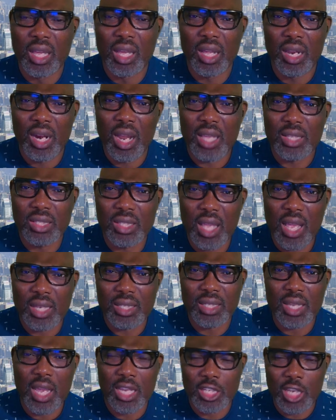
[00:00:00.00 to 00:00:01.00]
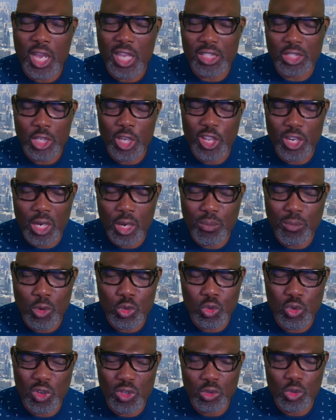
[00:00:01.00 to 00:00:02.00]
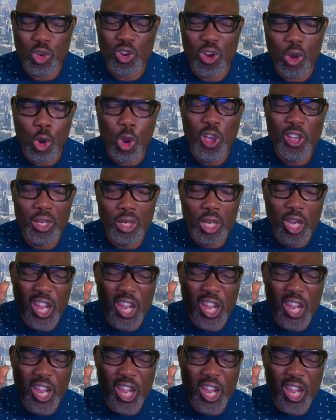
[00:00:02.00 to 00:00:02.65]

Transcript: Rasanda Yaskere